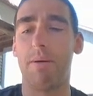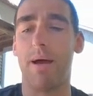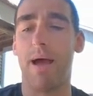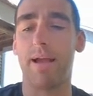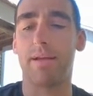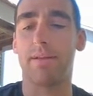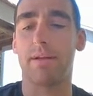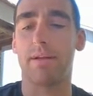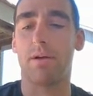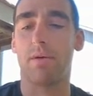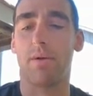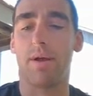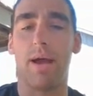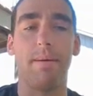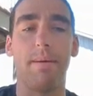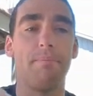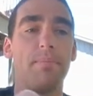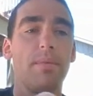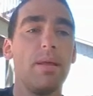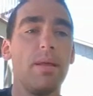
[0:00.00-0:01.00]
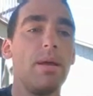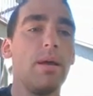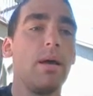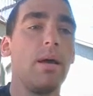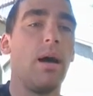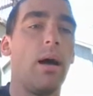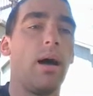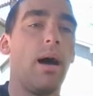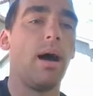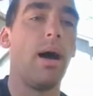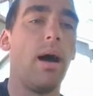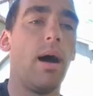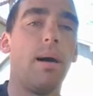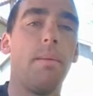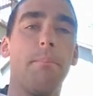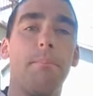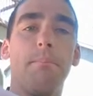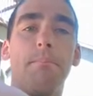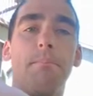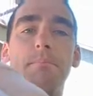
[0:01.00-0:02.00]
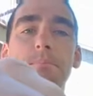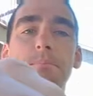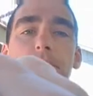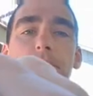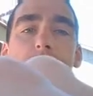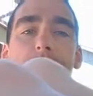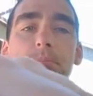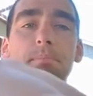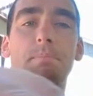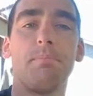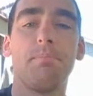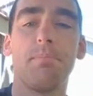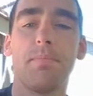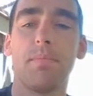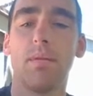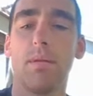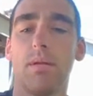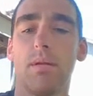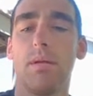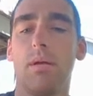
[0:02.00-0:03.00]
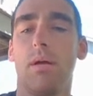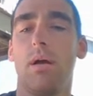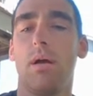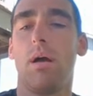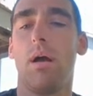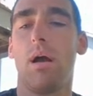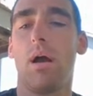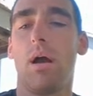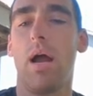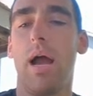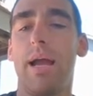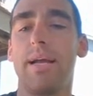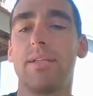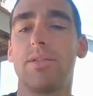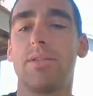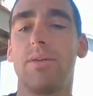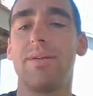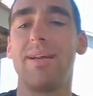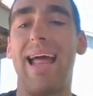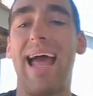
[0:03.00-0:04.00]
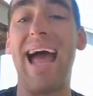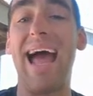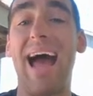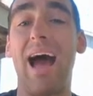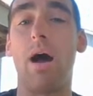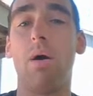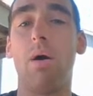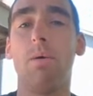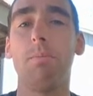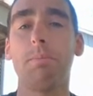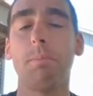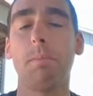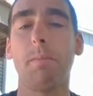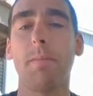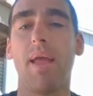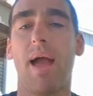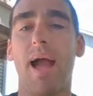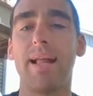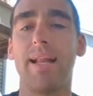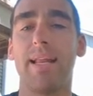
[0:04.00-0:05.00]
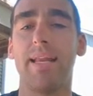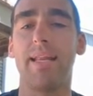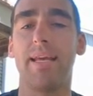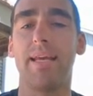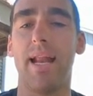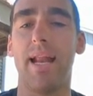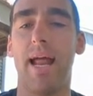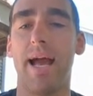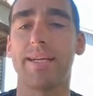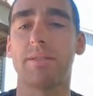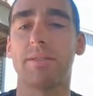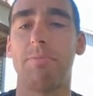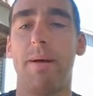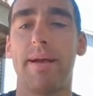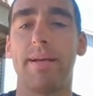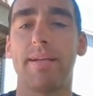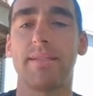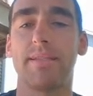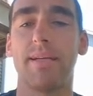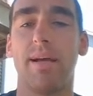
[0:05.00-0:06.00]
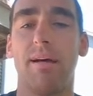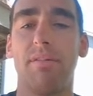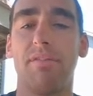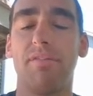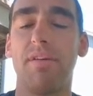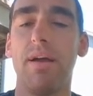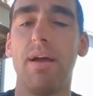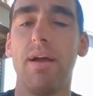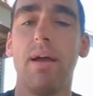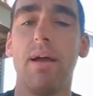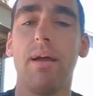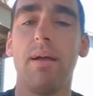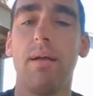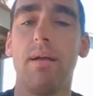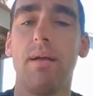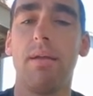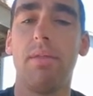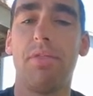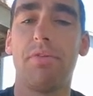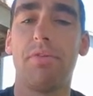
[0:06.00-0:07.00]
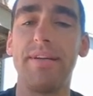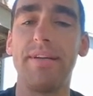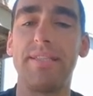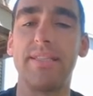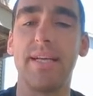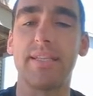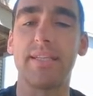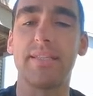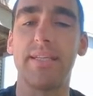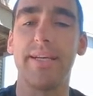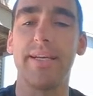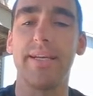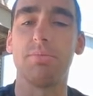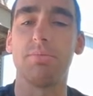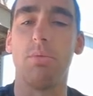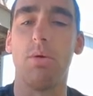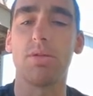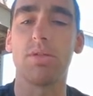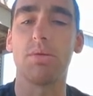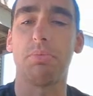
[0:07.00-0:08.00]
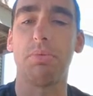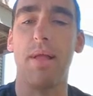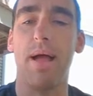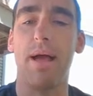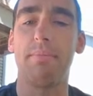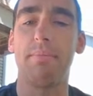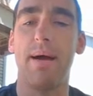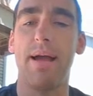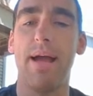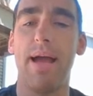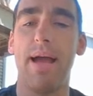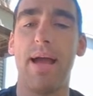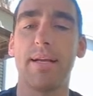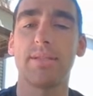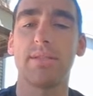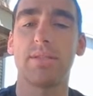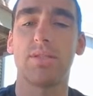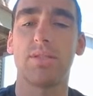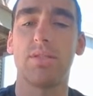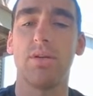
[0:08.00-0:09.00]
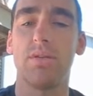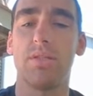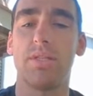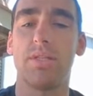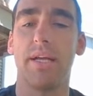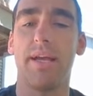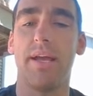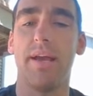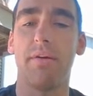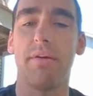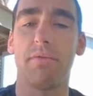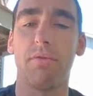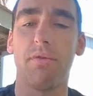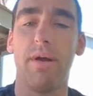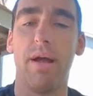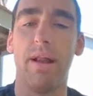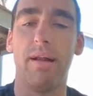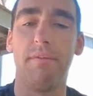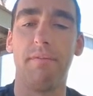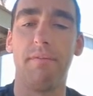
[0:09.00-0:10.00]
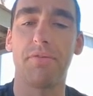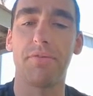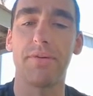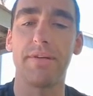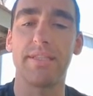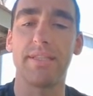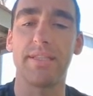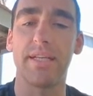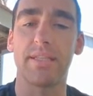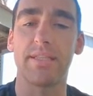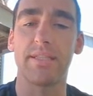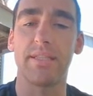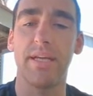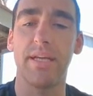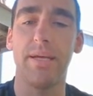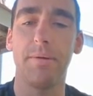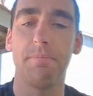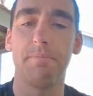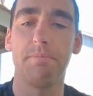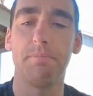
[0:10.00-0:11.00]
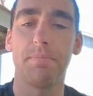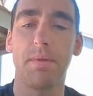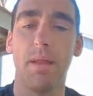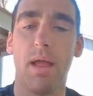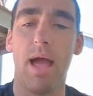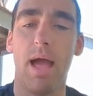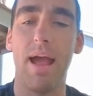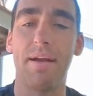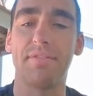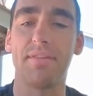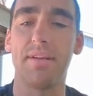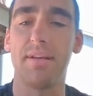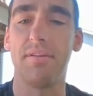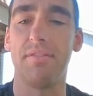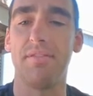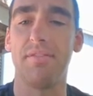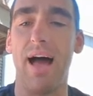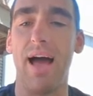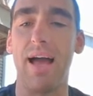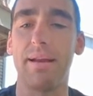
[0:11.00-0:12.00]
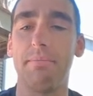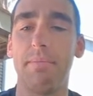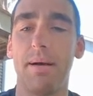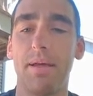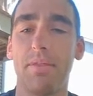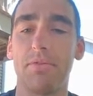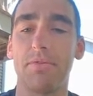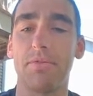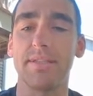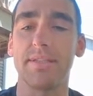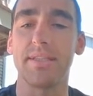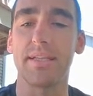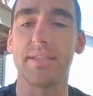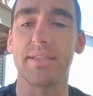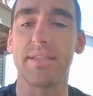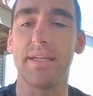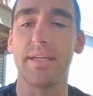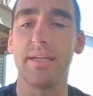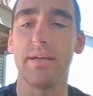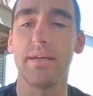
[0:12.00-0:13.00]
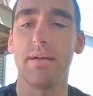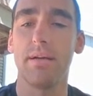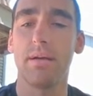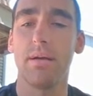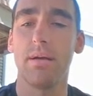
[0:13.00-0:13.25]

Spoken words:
the pi in there, okay? All right, so now I need to get x by itself. 360 is multiplied by x, so to get rid of 360, I have to divide by 360.